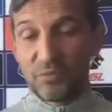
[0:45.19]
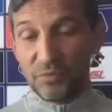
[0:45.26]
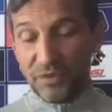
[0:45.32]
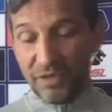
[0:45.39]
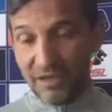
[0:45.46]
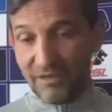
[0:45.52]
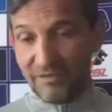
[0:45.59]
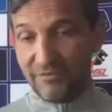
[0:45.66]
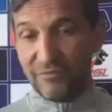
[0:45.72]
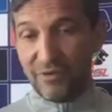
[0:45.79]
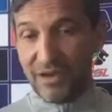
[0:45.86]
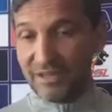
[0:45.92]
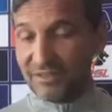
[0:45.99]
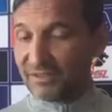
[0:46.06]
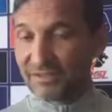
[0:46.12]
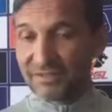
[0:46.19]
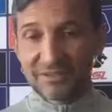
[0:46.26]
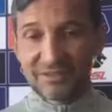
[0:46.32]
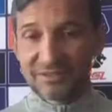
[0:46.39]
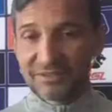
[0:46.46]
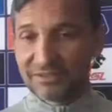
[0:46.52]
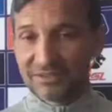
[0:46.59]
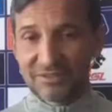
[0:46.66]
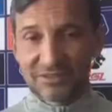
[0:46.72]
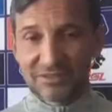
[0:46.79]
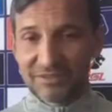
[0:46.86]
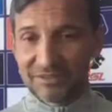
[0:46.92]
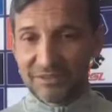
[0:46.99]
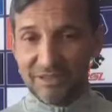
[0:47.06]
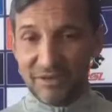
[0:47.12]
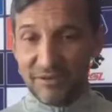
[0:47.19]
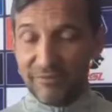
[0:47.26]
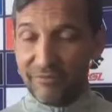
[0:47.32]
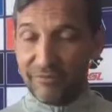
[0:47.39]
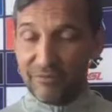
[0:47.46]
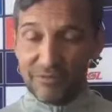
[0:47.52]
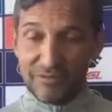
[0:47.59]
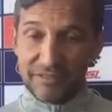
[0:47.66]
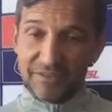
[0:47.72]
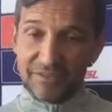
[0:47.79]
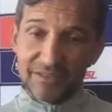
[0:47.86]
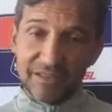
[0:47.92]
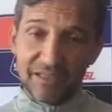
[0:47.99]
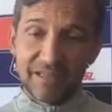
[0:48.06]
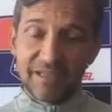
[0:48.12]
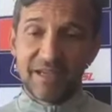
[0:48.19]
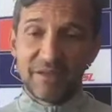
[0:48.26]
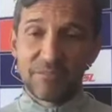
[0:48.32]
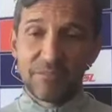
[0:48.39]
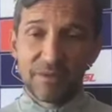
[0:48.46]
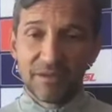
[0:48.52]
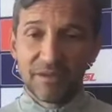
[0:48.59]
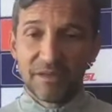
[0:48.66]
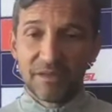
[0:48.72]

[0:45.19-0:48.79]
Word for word: yeah, for us is this now for yesterday game,